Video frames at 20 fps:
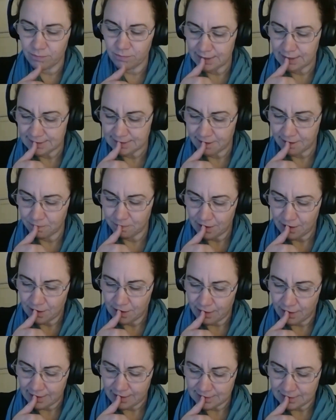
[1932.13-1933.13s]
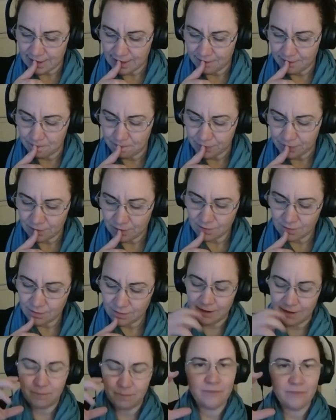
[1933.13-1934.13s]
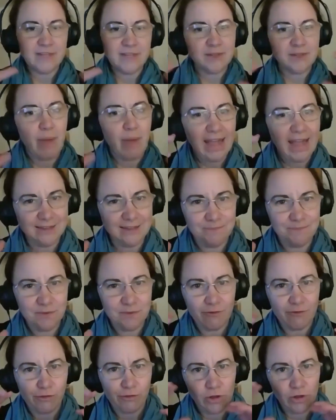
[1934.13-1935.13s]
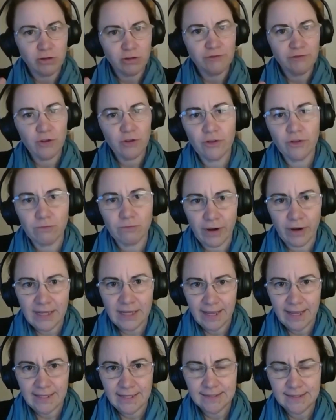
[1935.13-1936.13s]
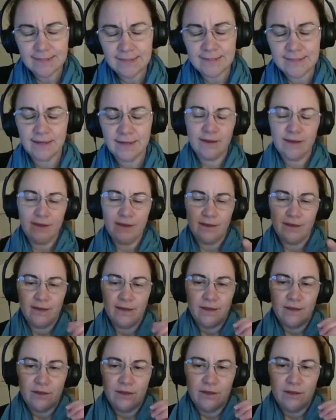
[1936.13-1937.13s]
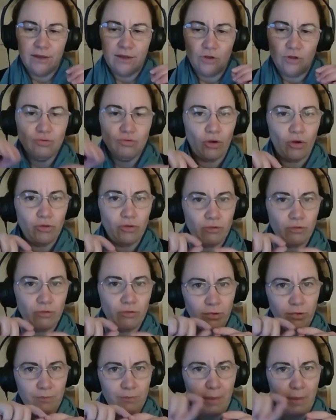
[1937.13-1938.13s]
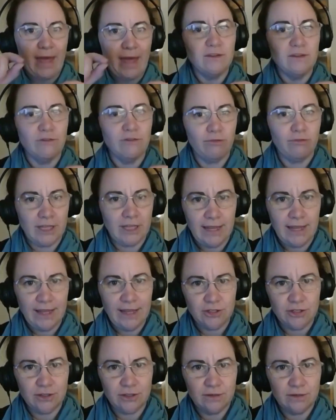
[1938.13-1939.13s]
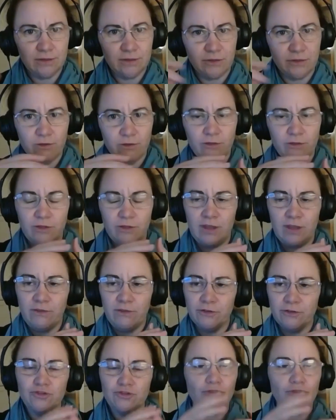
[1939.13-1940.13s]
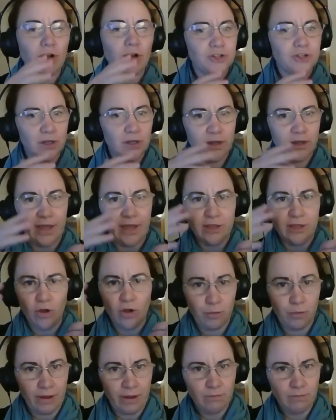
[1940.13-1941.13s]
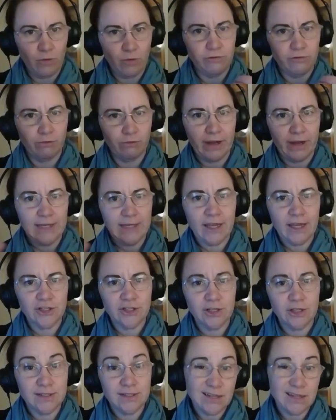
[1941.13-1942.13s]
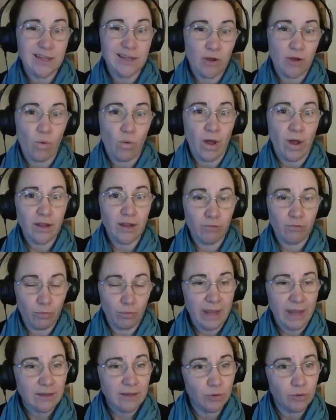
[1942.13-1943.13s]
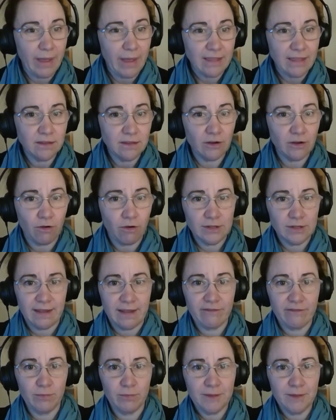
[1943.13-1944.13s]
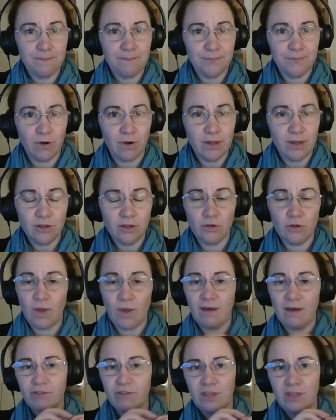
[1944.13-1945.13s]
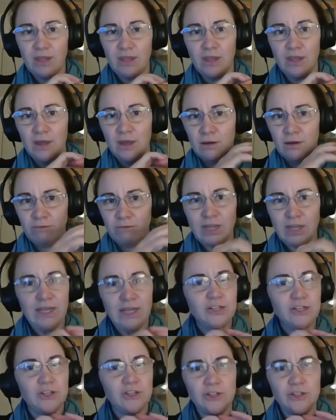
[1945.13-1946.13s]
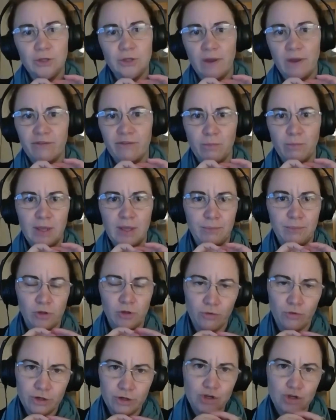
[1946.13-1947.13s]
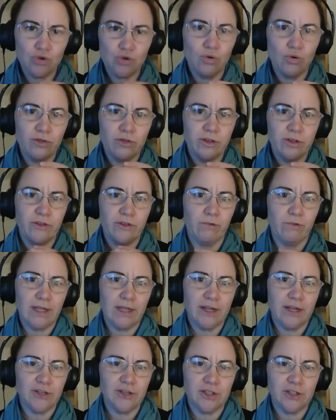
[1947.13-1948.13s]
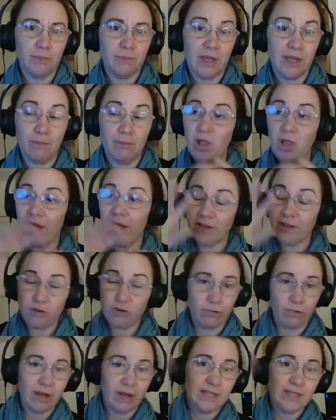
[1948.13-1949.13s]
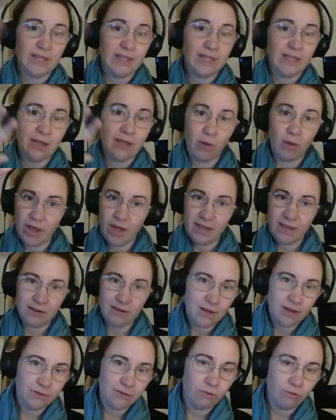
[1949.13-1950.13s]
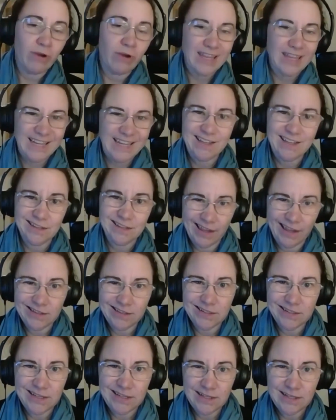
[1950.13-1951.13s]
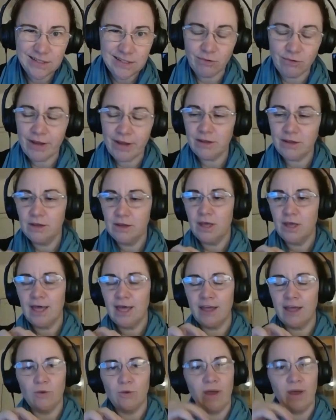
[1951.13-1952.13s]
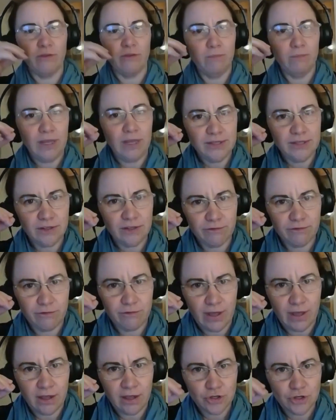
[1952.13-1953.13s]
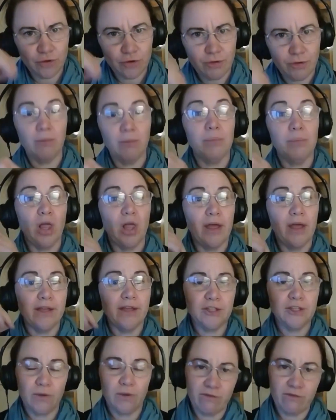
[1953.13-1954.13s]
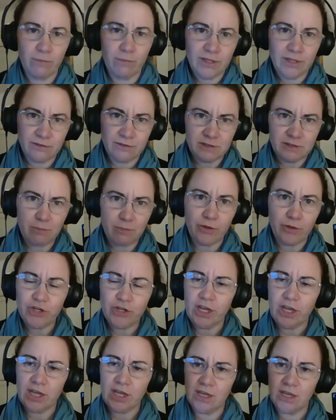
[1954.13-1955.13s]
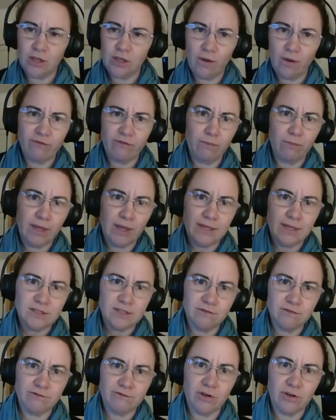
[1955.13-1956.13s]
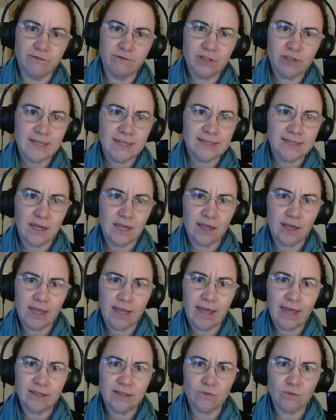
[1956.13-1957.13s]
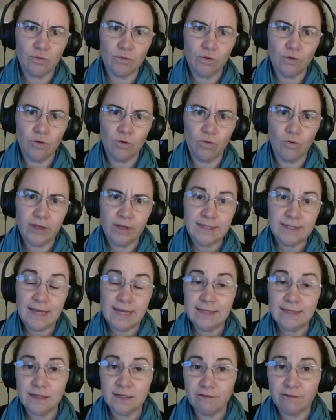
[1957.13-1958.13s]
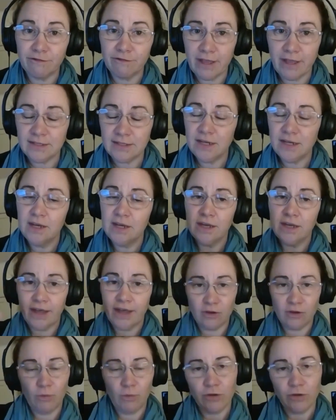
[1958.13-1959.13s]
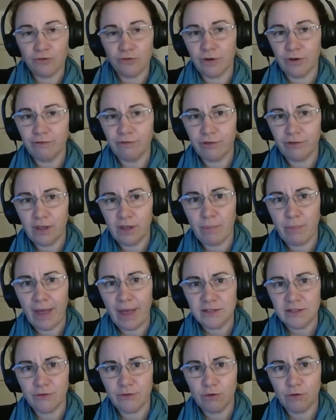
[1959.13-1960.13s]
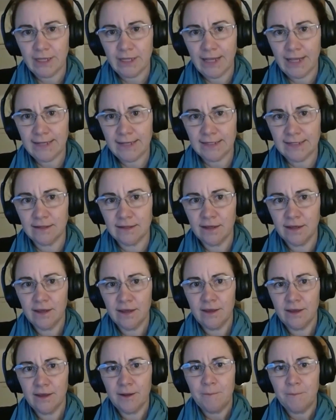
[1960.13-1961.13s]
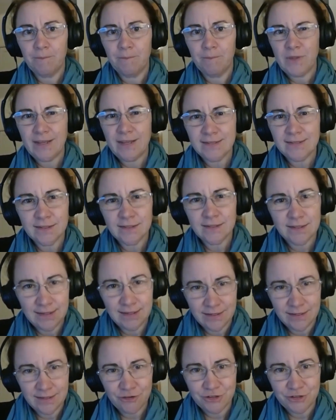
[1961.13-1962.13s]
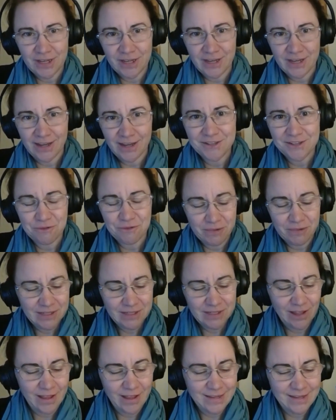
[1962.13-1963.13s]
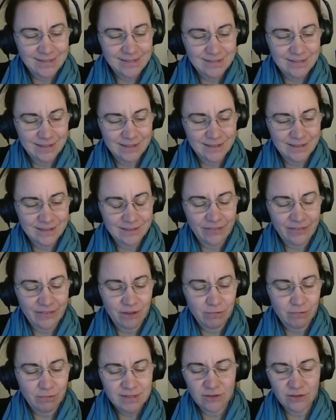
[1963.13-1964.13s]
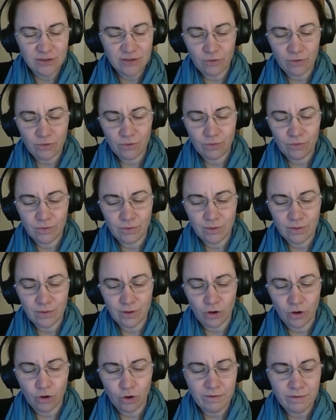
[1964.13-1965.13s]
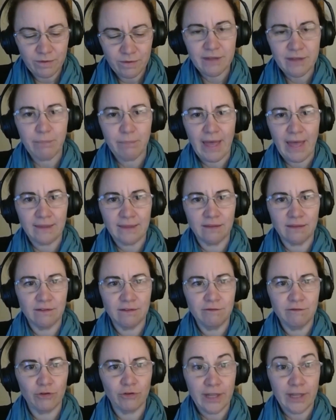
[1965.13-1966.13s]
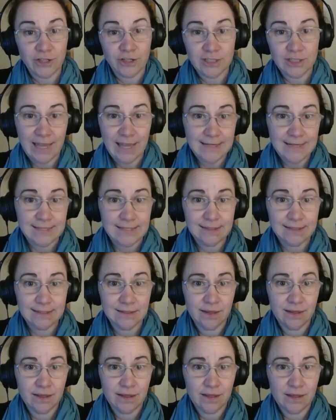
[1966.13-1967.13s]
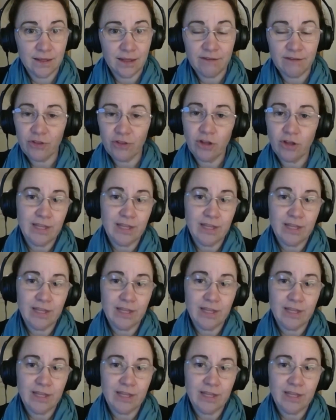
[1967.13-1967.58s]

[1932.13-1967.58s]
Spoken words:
there's a pattern. For a lot of you that are regulators, you know the pattern of regulation, the structure and operating model for regulation is actually quite a repeatable pattern across government, right? You have the regulations, you have the people who assure that the regulations are being applied correctly by the regulated entities, right? You have the means of assuring compliance, you have the means of spot checking, you have the means of testing against your intended effect, and you're monitoring for the impacts of your regulation. Isn't it interesting to realize that there is no equivalent pattern for legislation? Even though legislation is just it